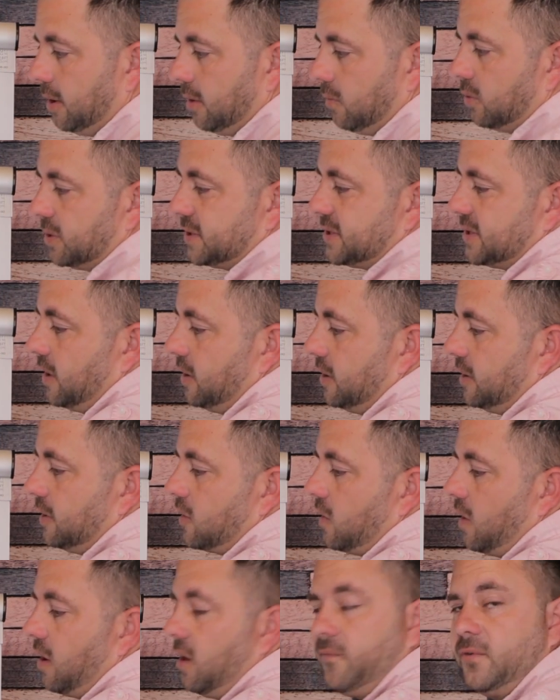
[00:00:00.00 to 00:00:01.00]
We're selling the
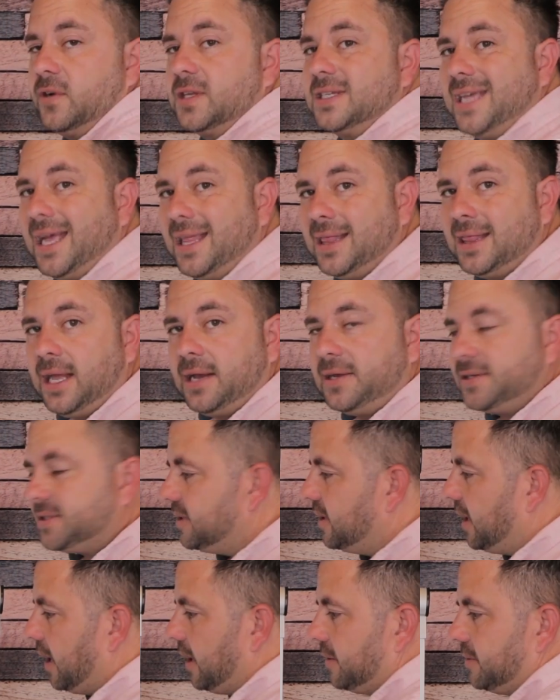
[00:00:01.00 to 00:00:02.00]
car for
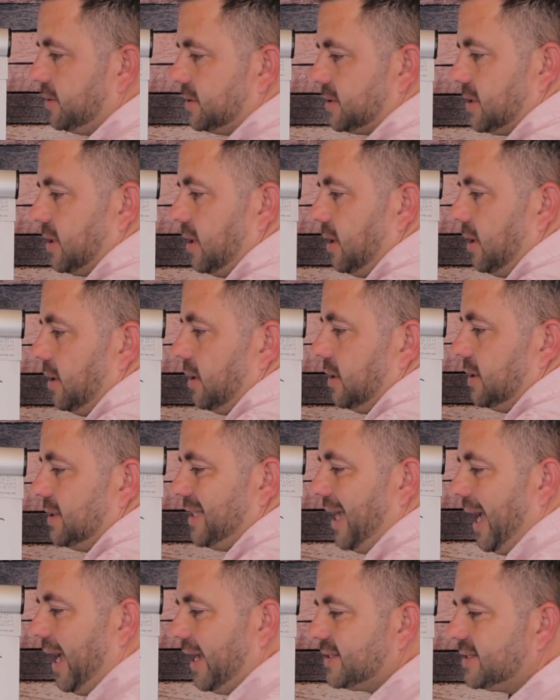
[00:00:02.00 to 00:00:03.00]
$10,000.
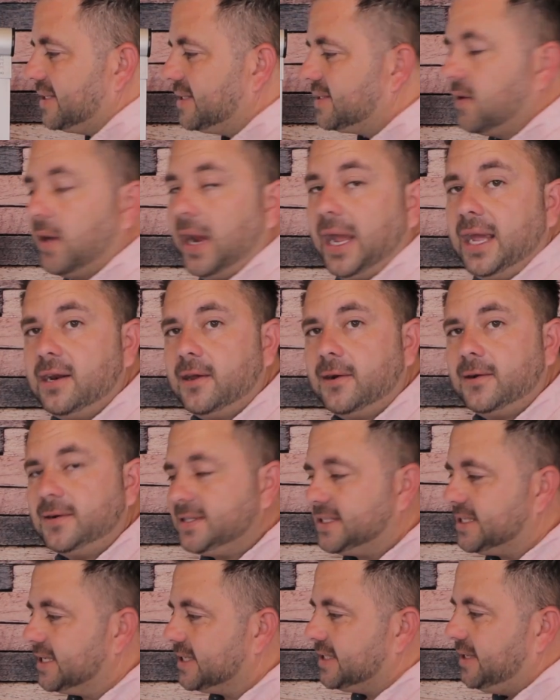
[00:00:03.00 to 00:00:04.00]
Taxes are
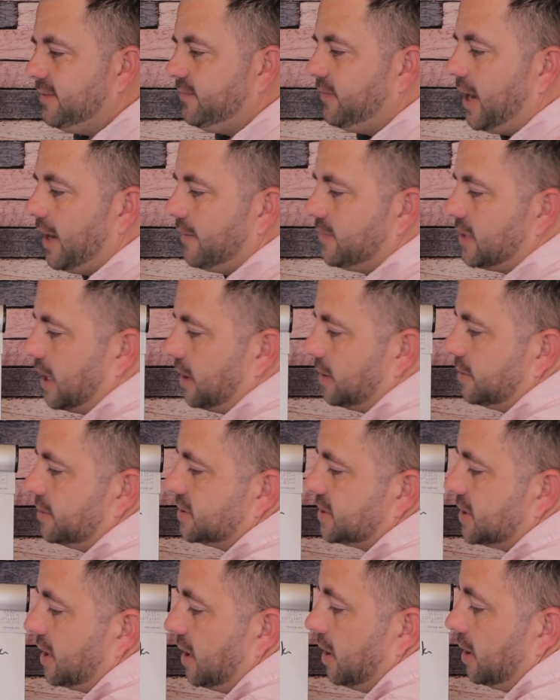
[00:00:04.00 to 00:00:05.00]

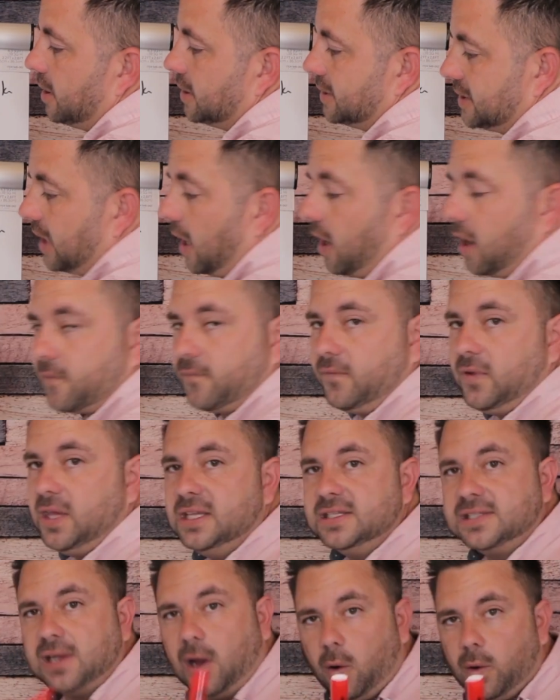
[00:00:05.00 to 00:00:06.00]
$865. Doc
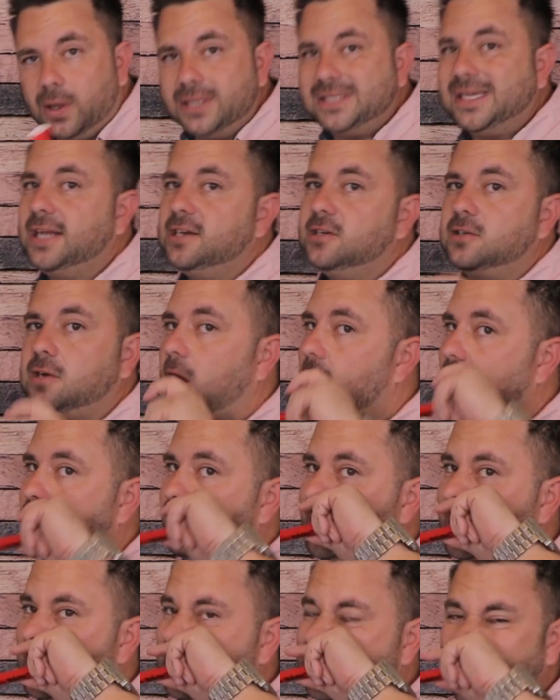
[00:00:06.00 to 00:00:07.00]
fees, always add your doc
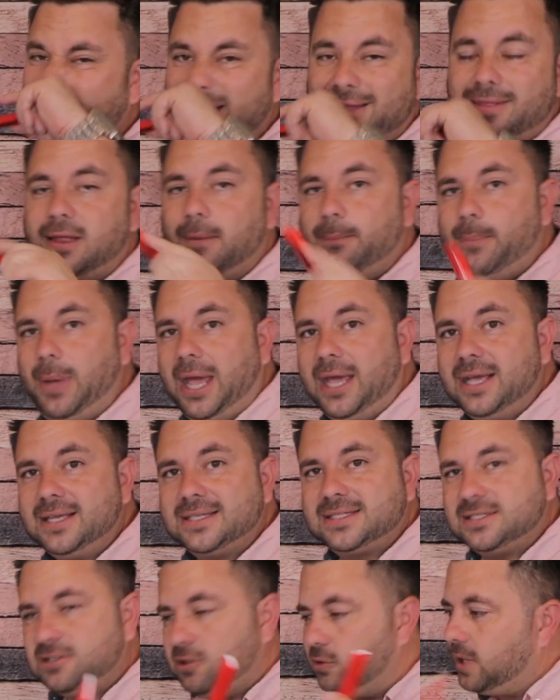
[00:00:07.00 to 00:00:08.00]
fees. The
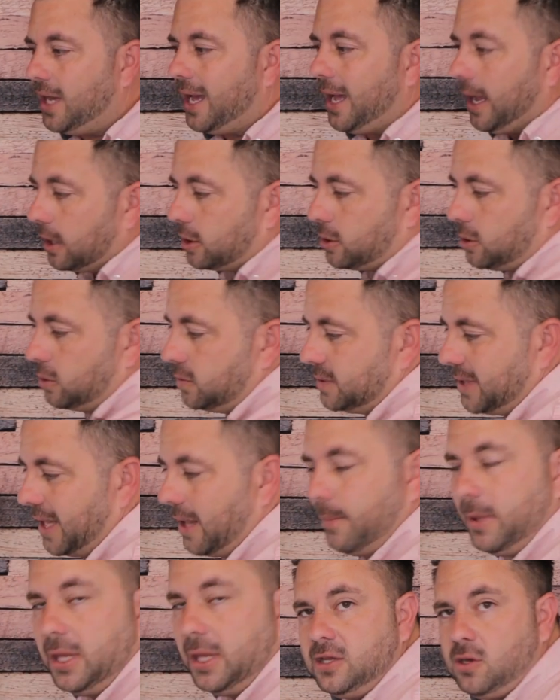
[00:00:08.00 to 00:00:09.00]
banks do not include
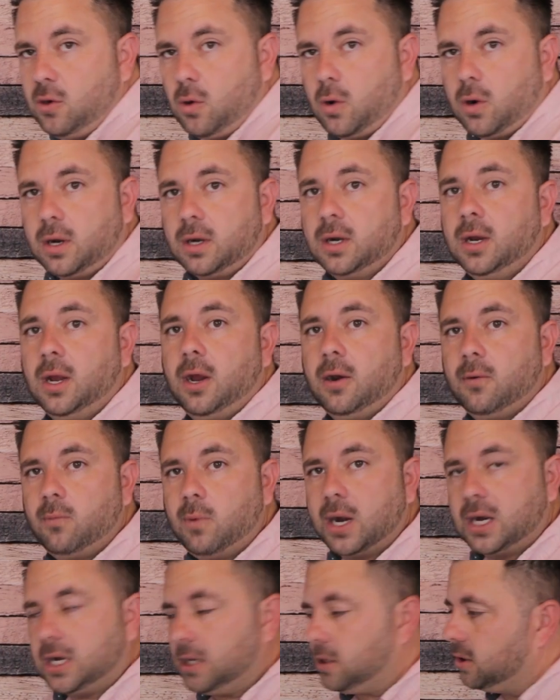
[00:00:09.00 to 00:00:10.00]
them your
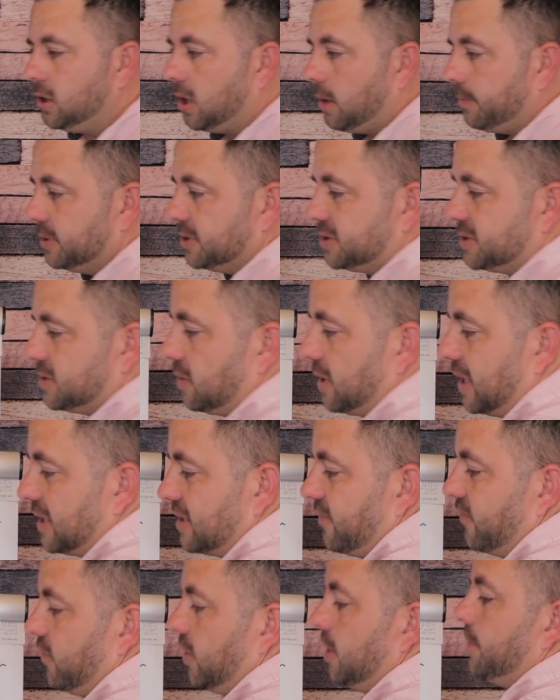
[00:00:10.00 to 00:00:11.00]
regular numbers, so that's
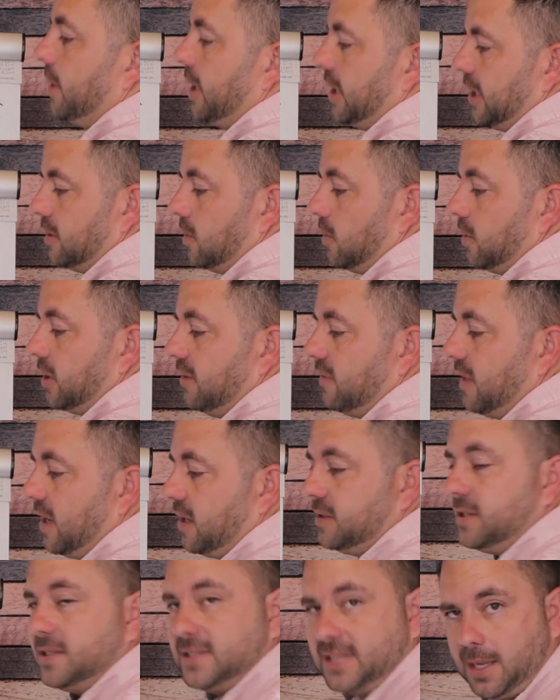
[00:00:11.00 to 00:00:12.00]
free money. Don't leave that
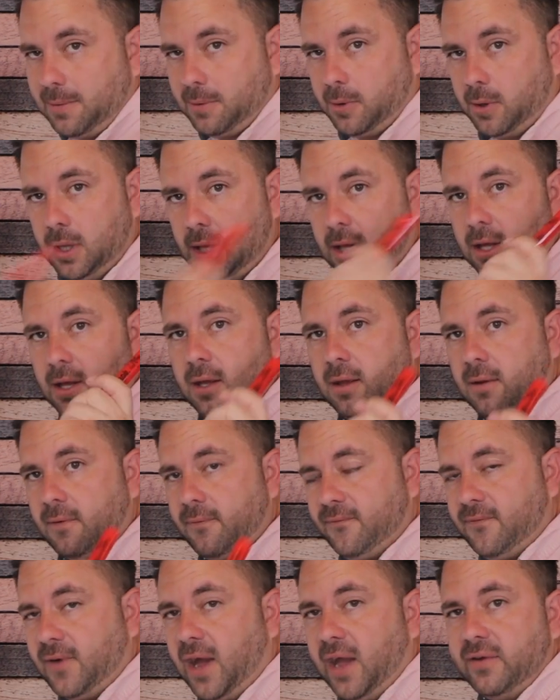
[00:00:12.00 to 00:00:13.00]
on the table.
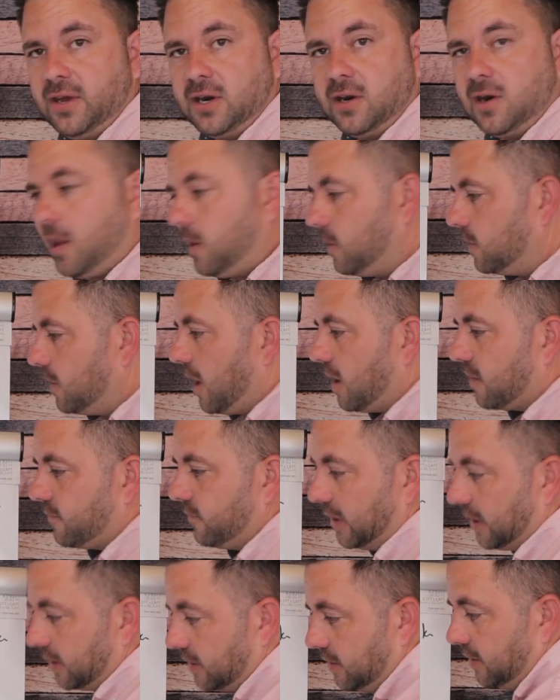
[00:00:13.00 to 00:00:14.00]
$500 doc
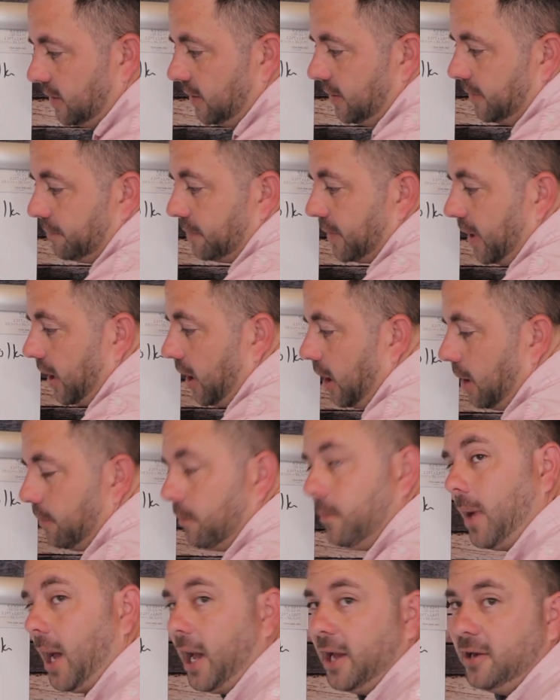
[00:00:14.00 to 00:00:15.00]
fee.
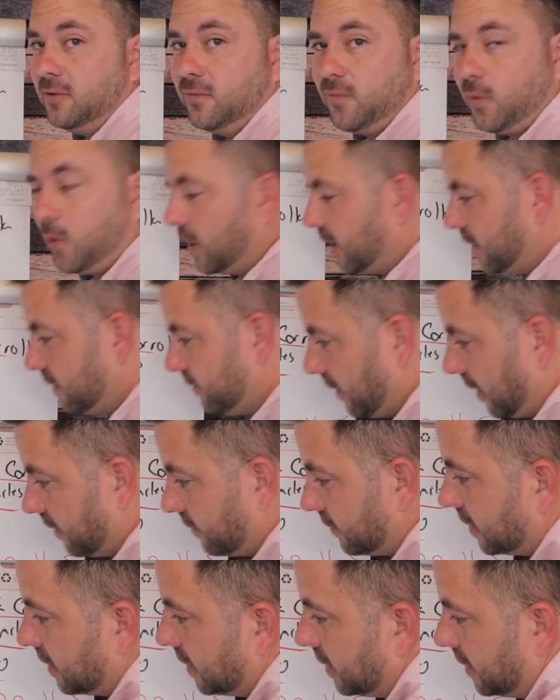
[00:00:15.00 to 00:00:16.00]
I do $495.
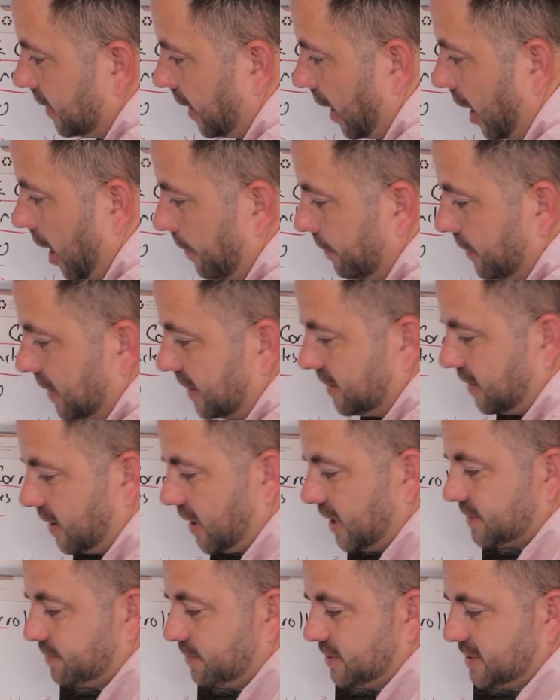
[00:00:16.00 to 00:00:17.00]
The
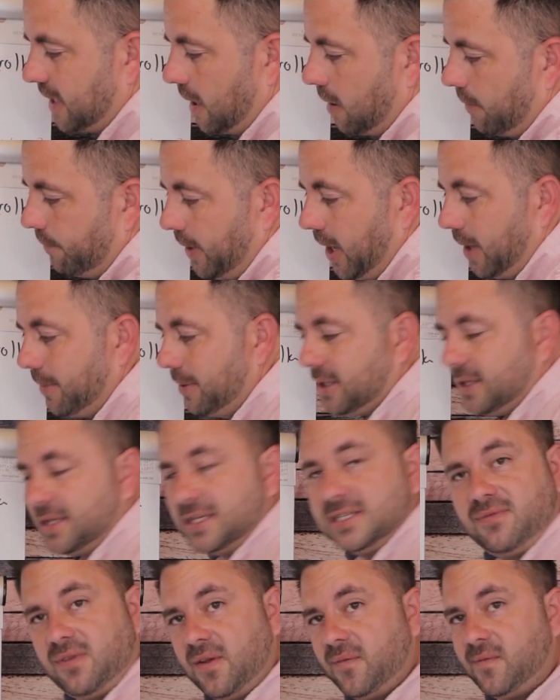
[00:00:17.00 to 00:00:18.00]
customer's down payment
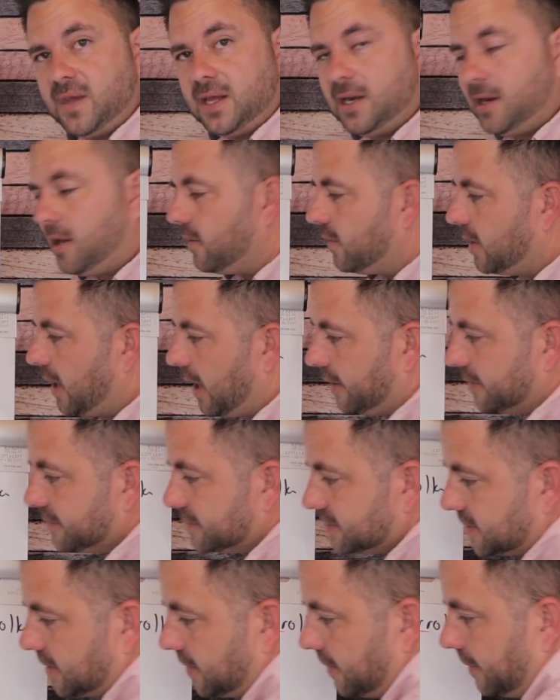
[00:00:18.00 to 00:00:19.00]
is
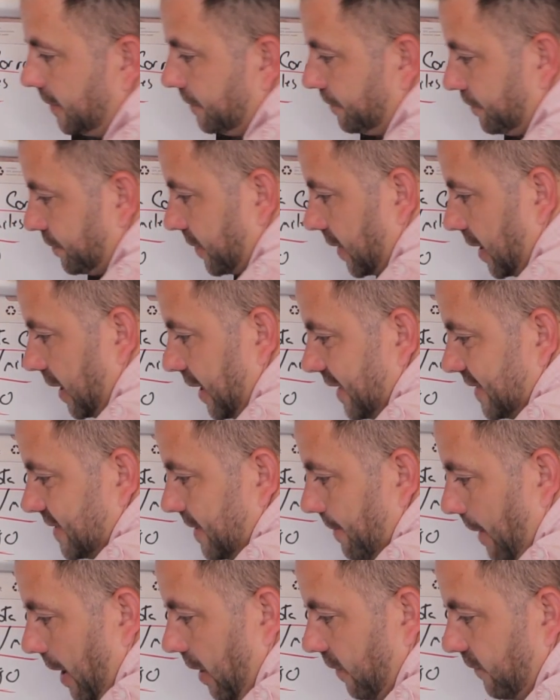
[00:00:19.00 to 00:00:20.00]
$1,500. His
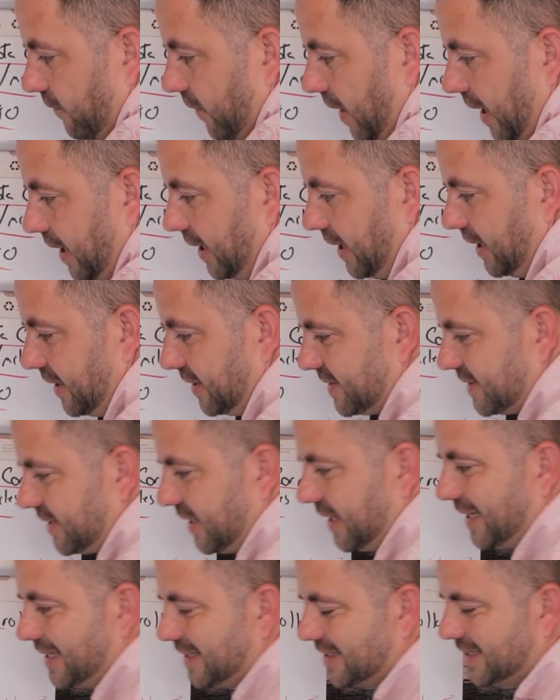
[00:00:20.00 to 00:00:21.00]
amount financed
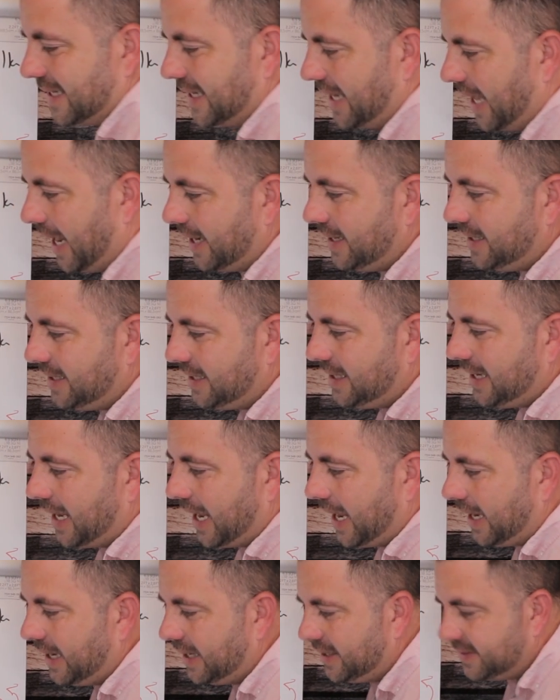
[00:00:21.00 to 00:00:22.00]
is
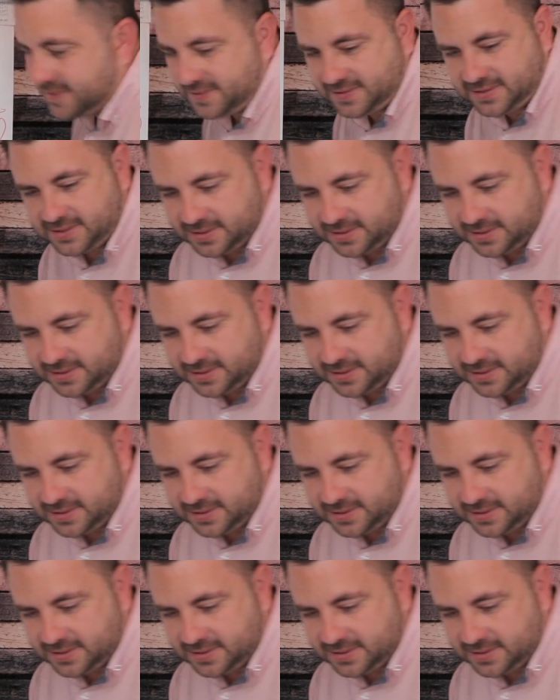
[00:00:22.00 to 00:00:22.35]
$98.